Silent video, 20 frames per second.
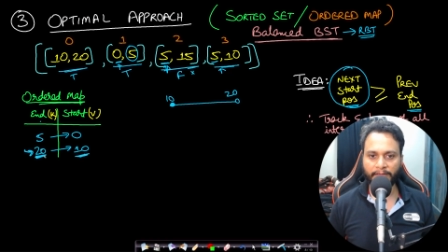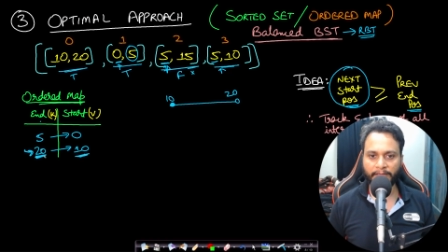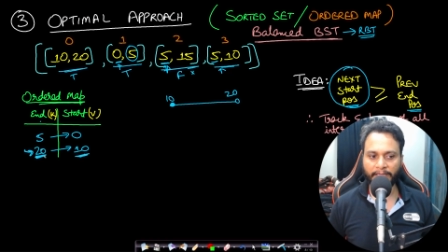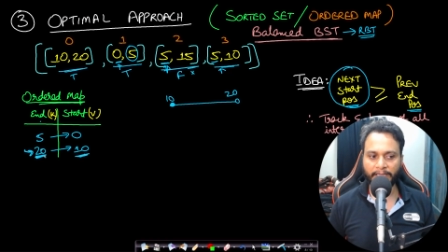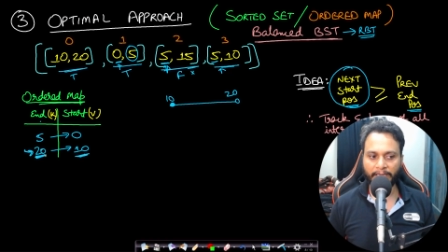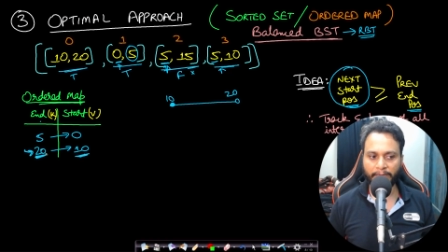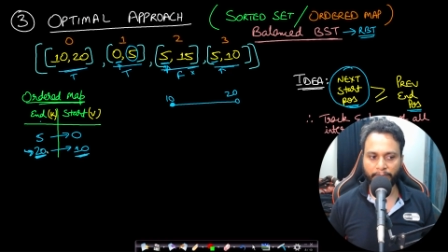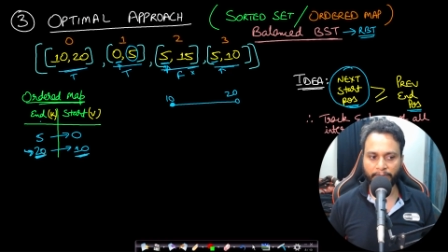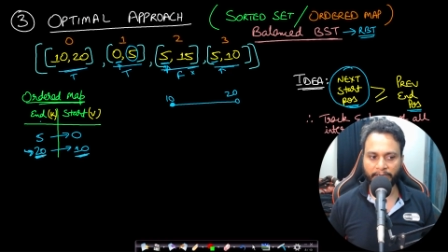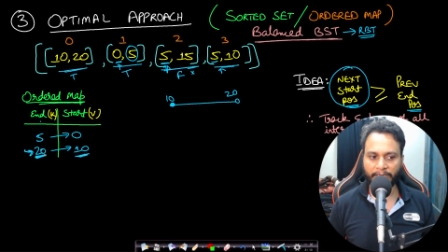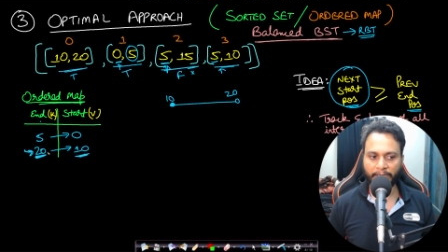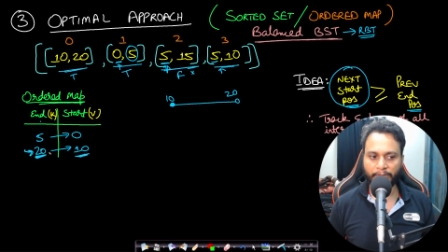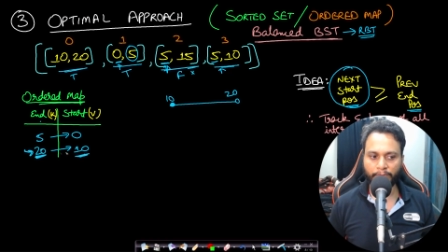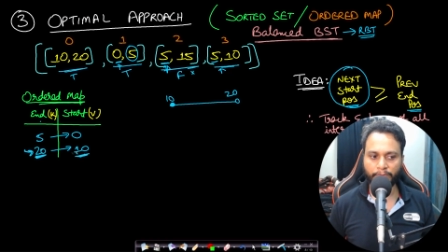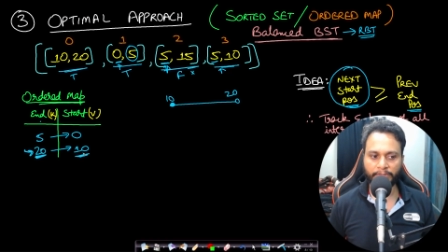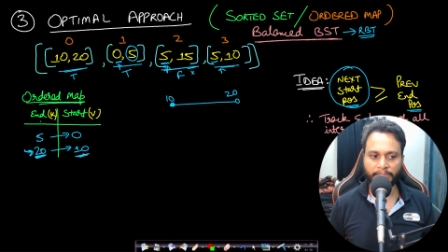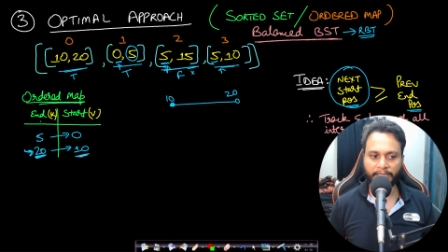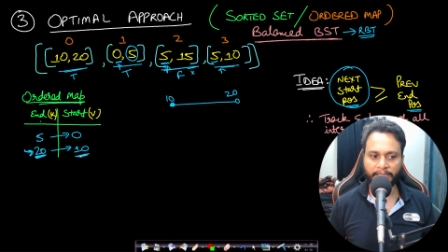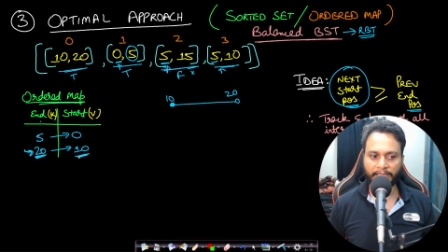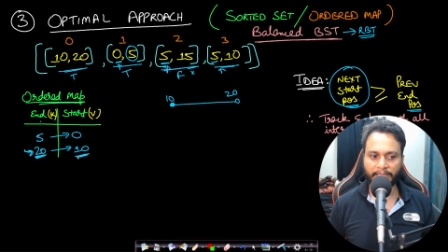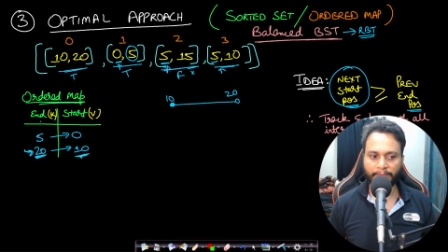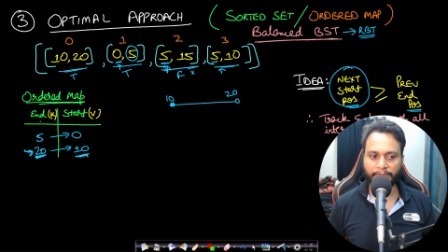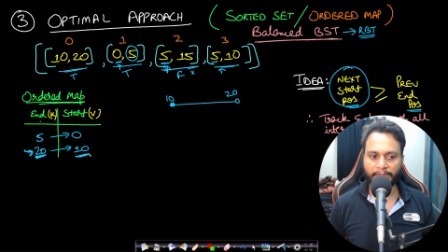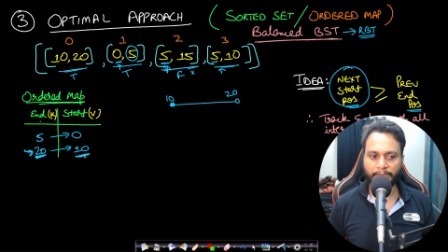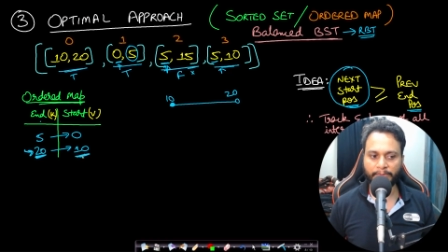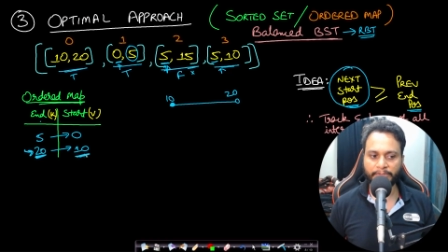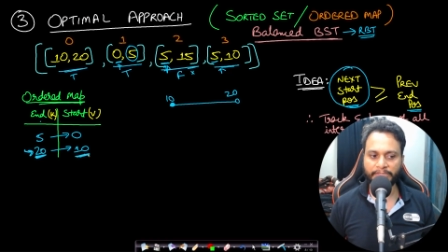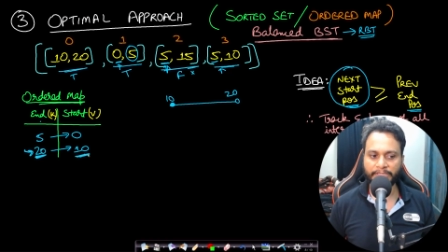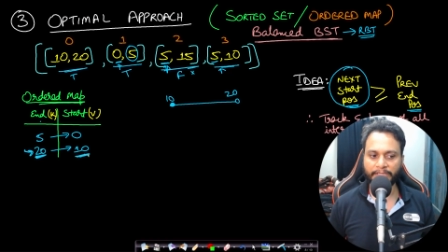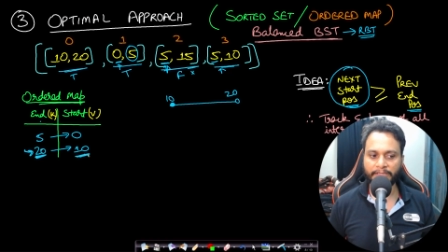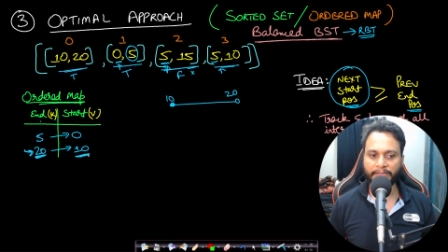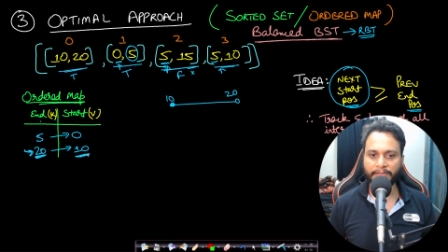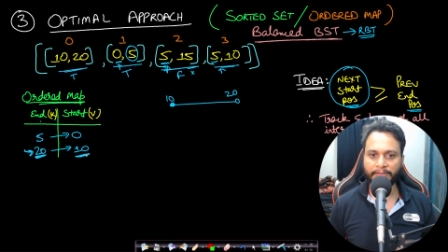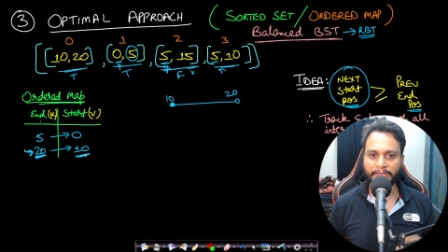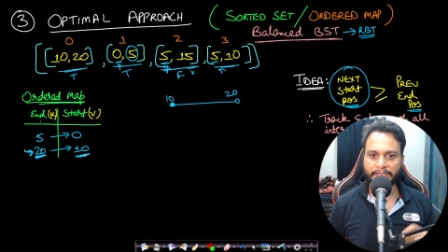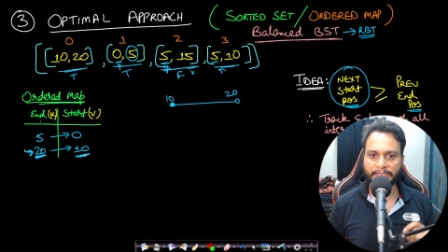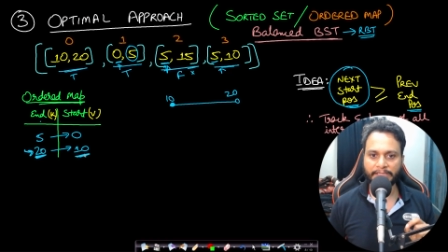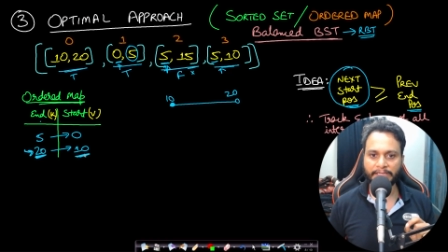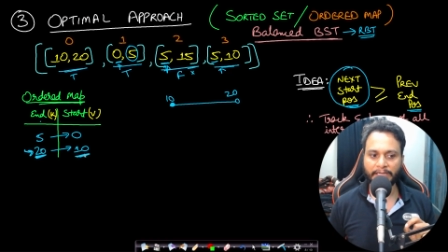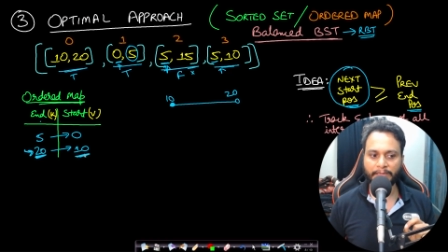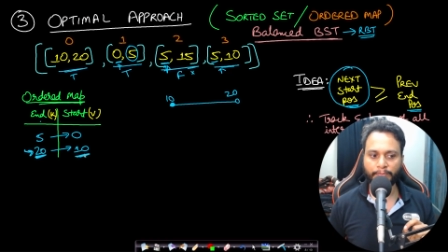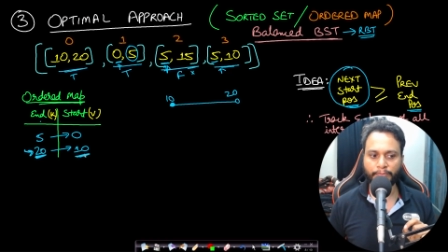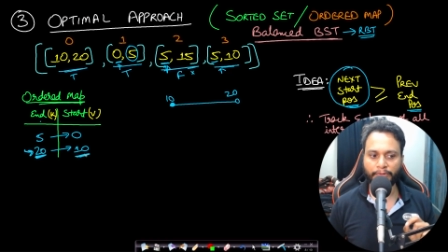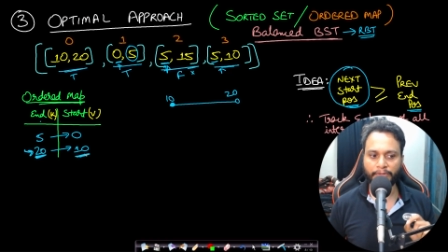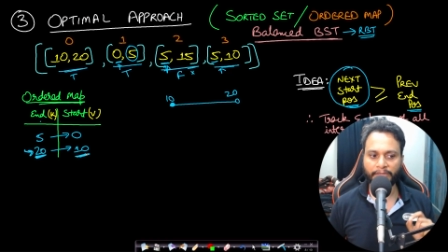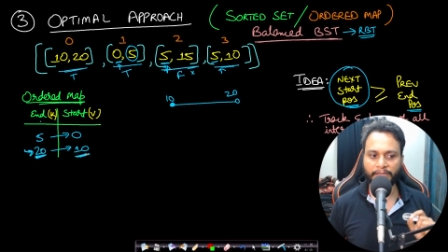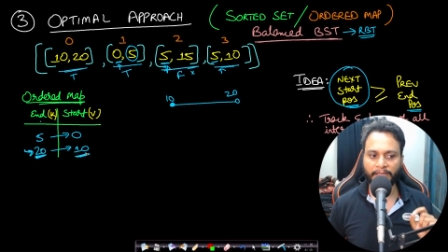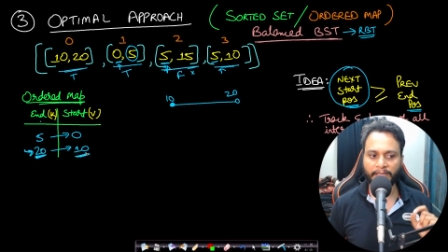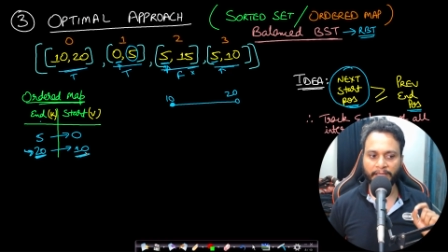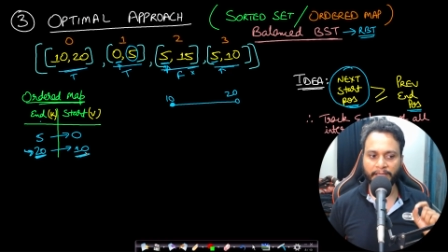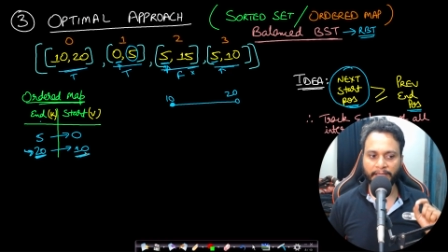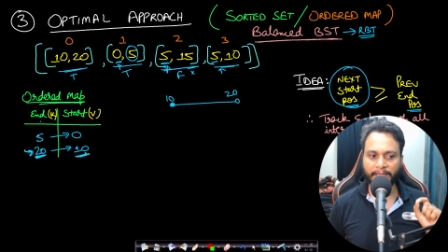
And when I do that I will be checking the start point.